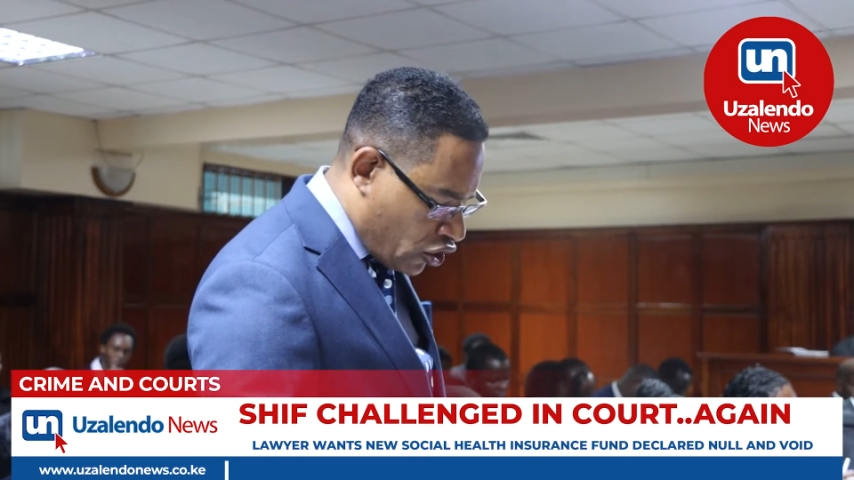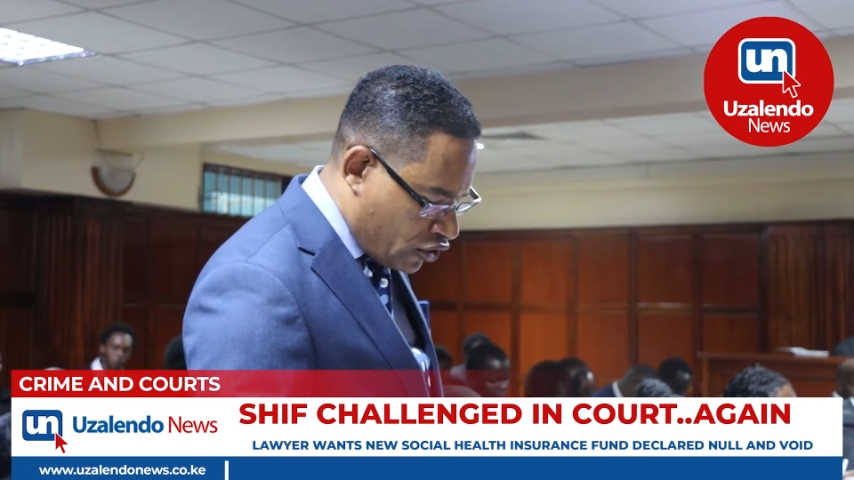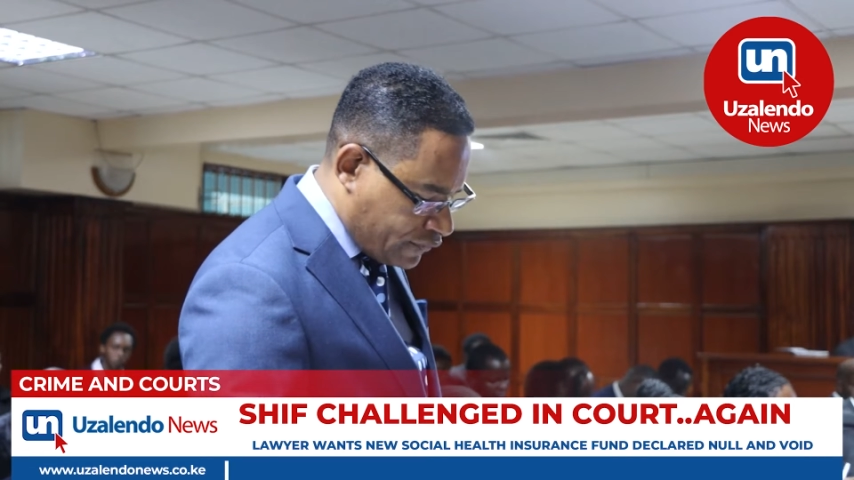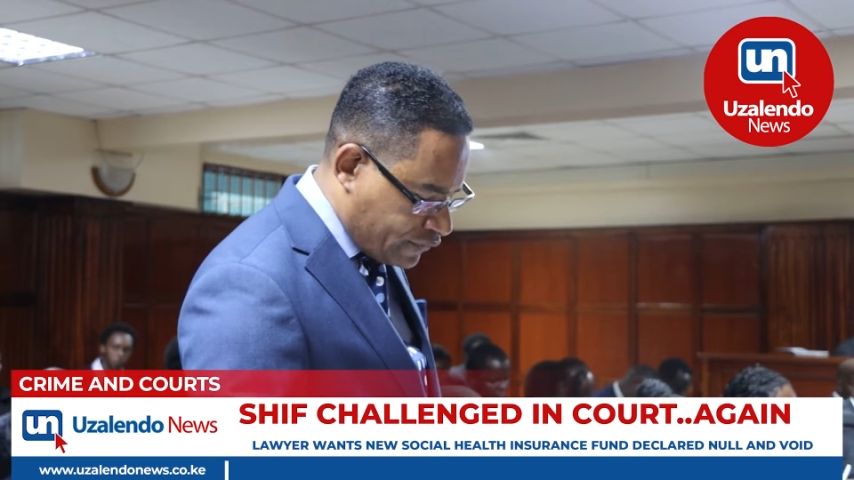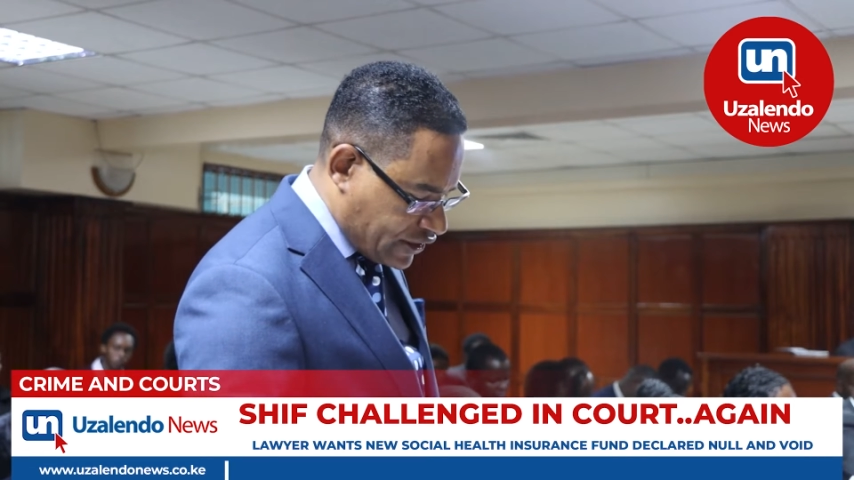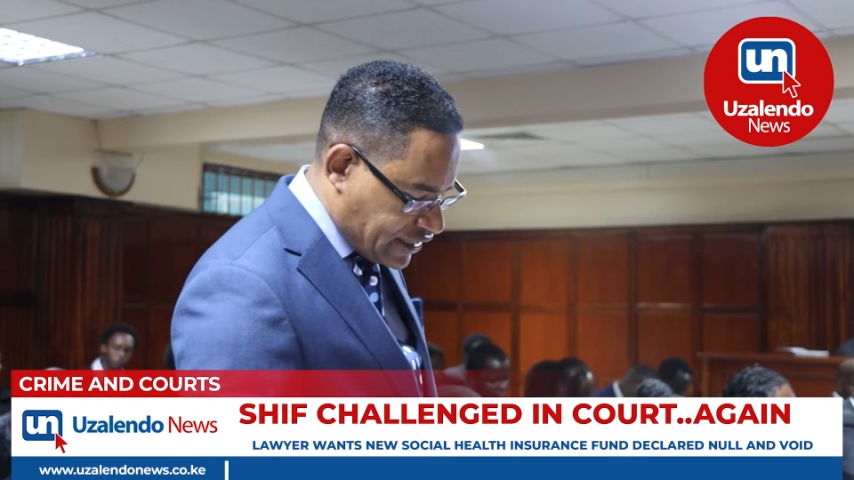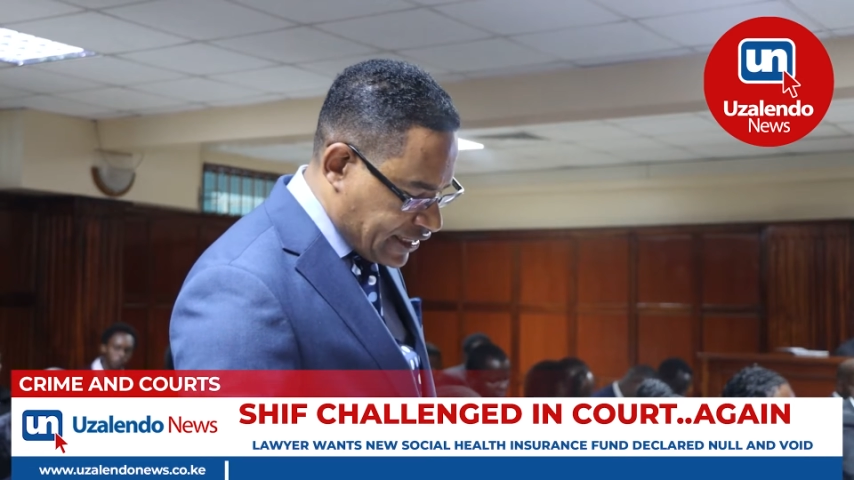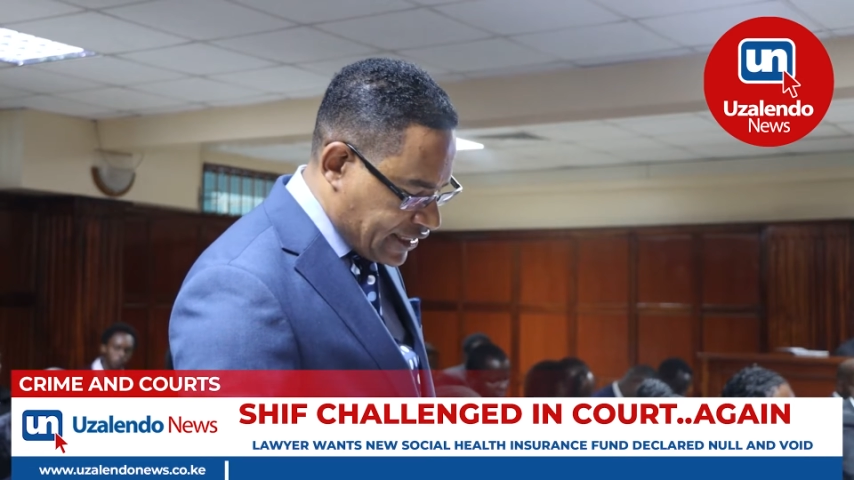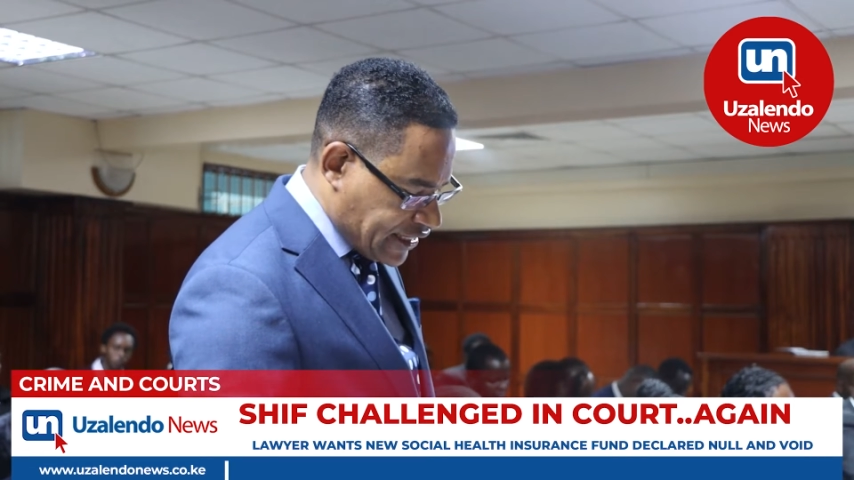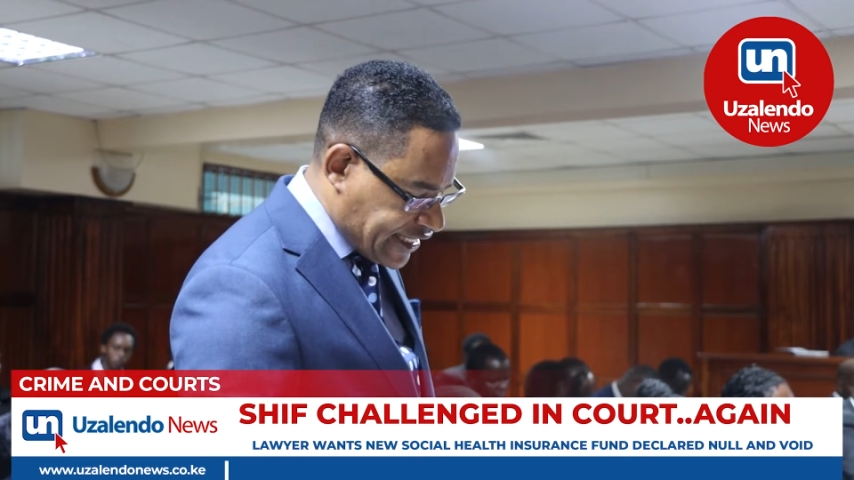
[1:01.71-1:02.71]
of
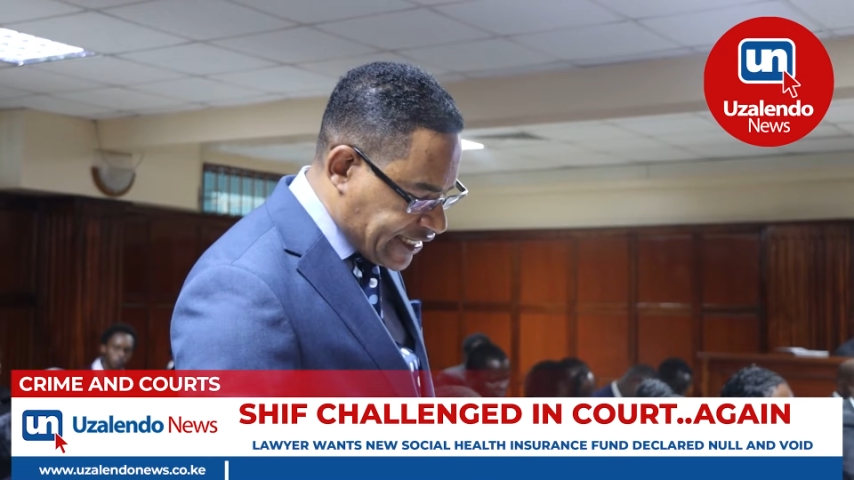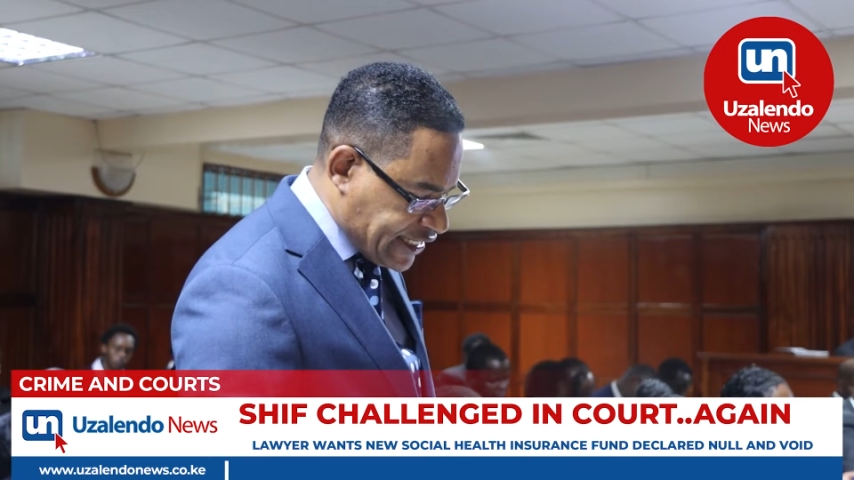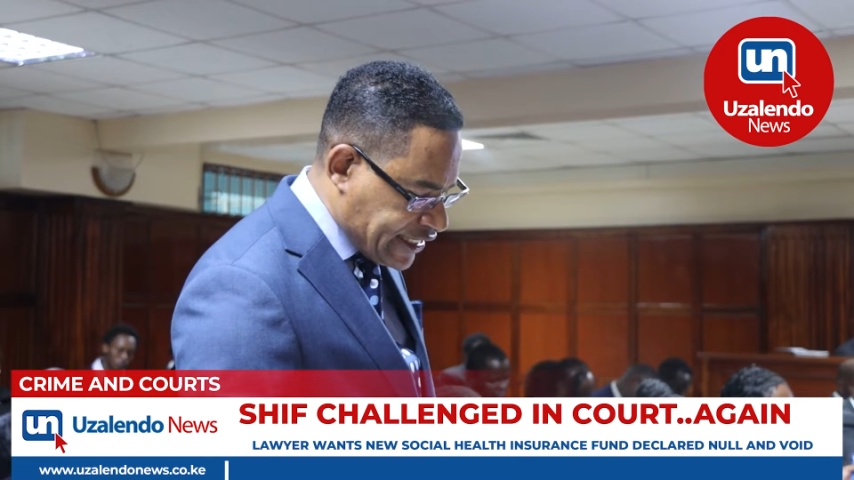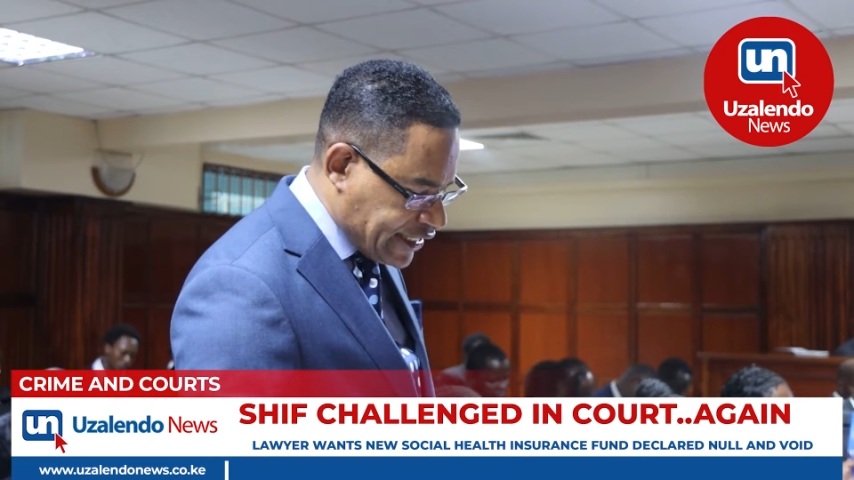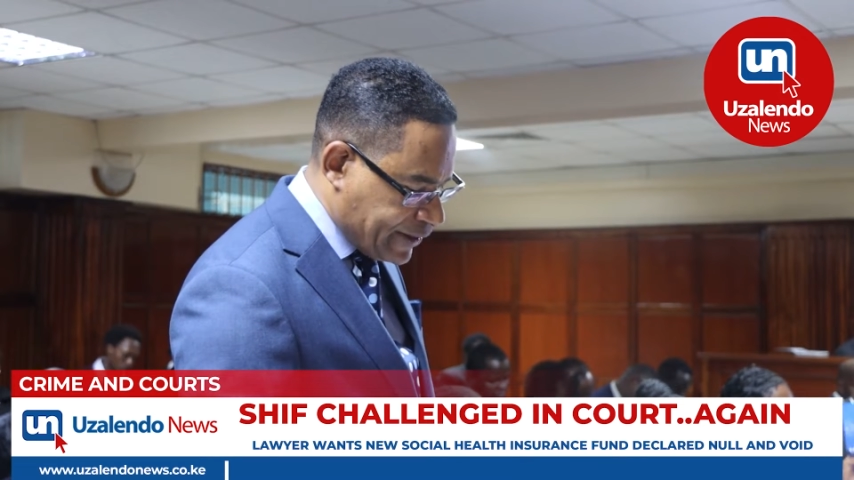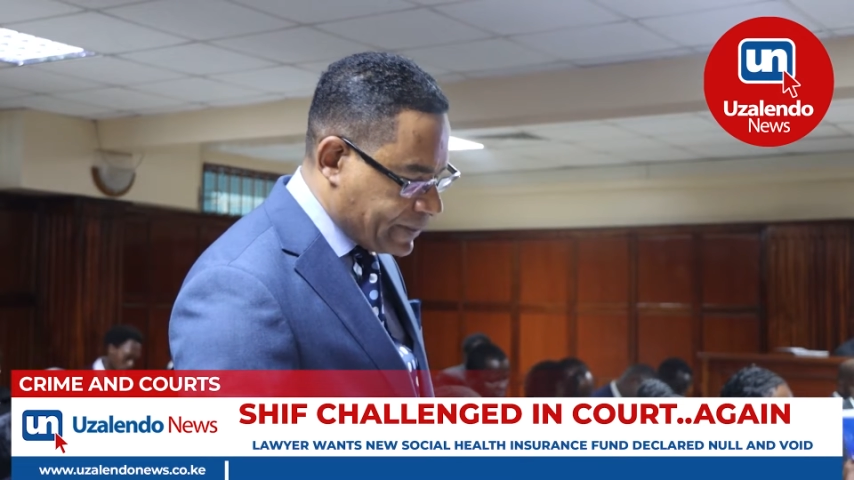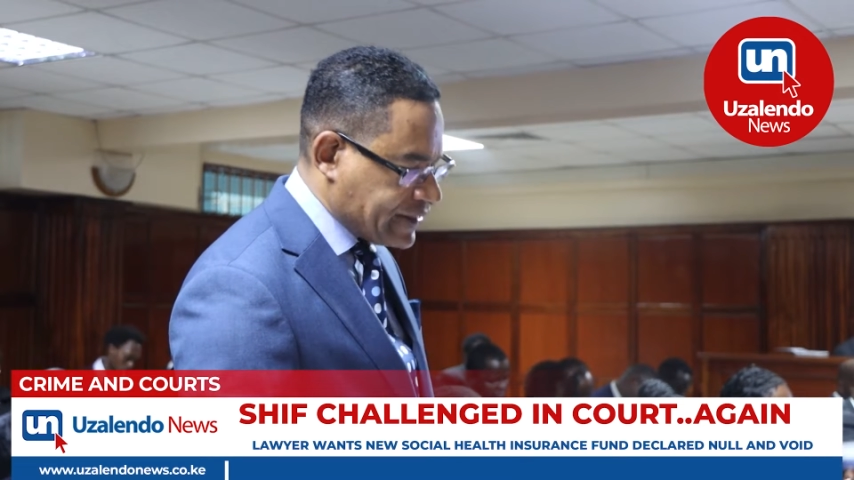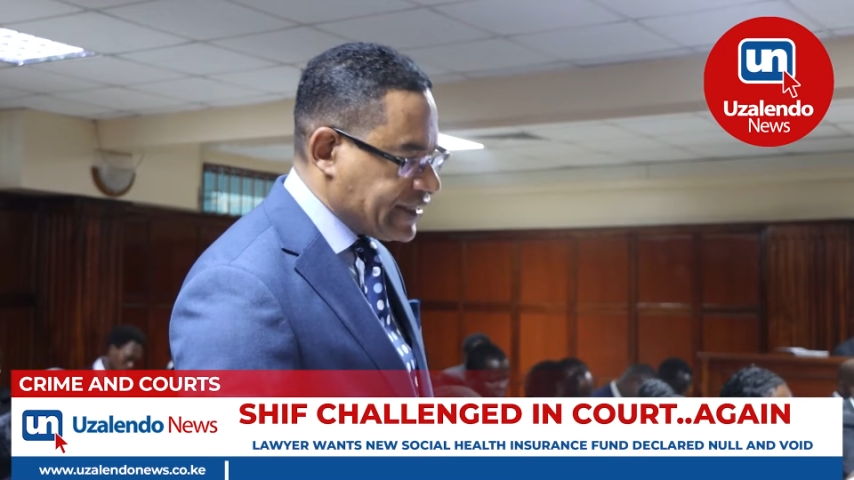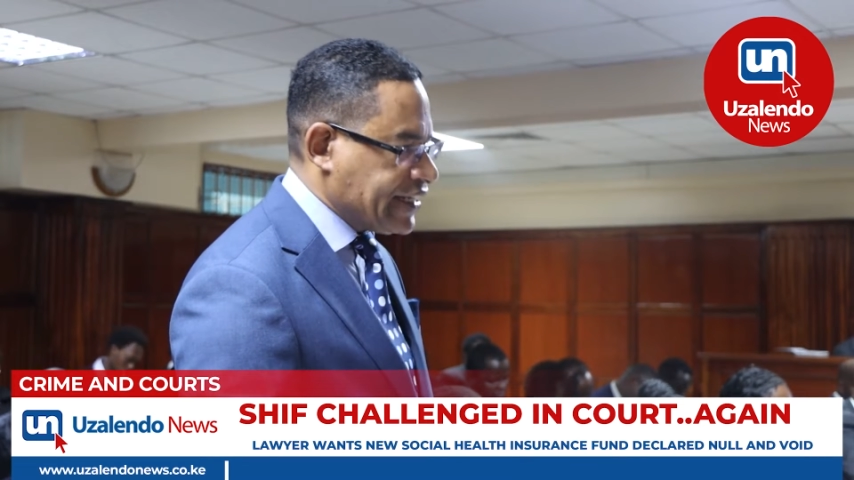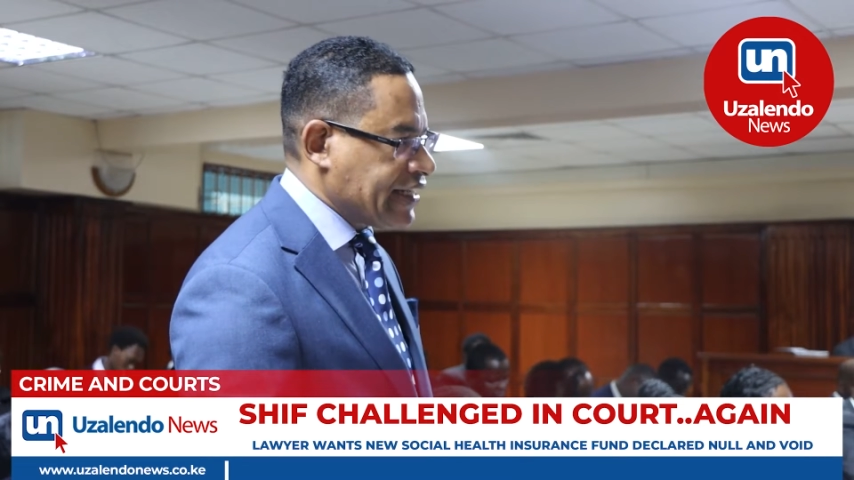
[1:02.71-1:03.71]
the three
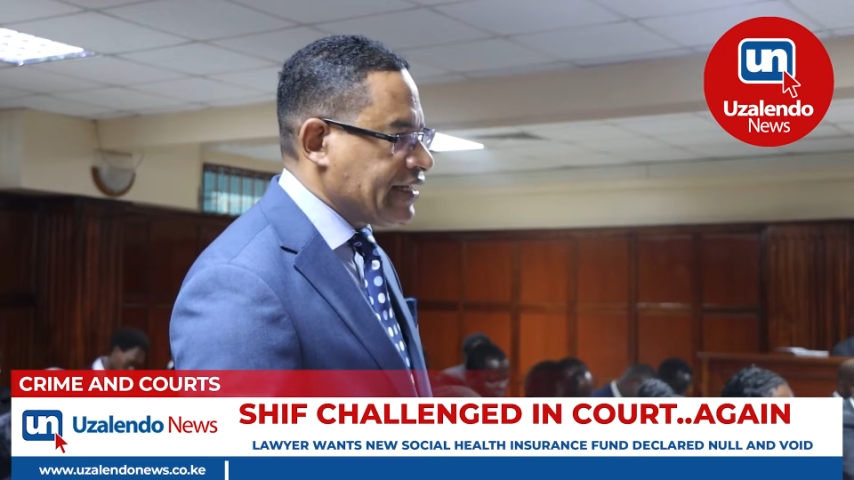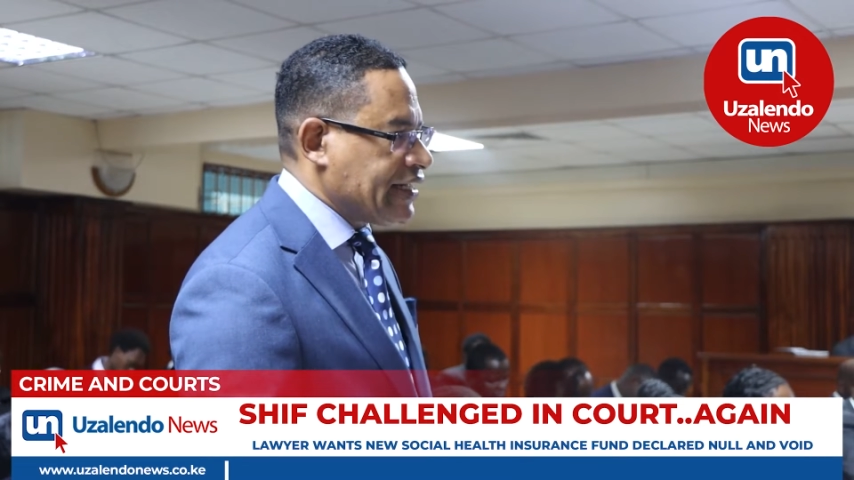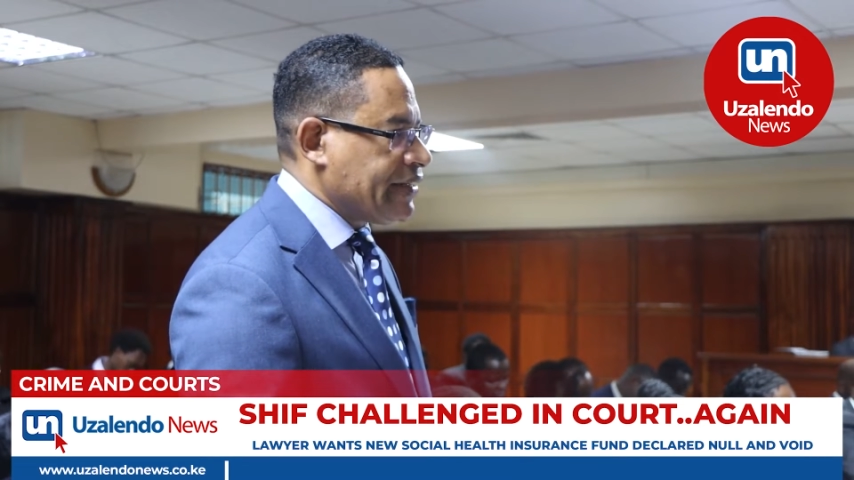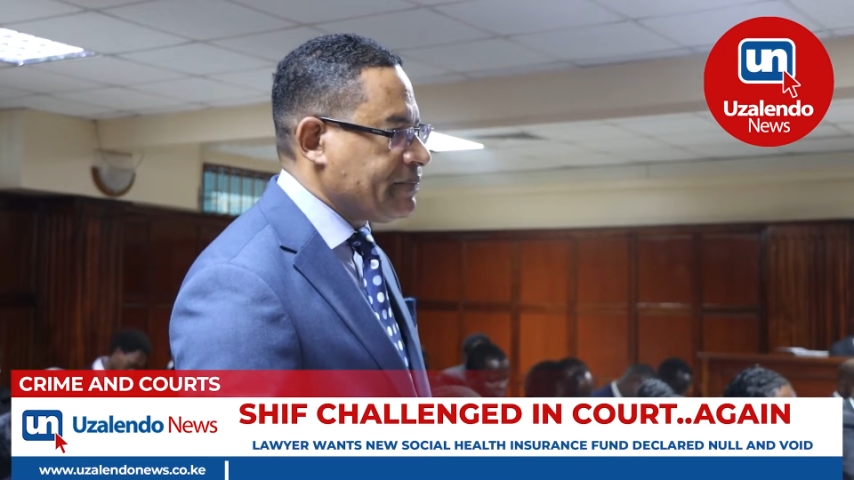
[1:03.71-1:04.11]
particular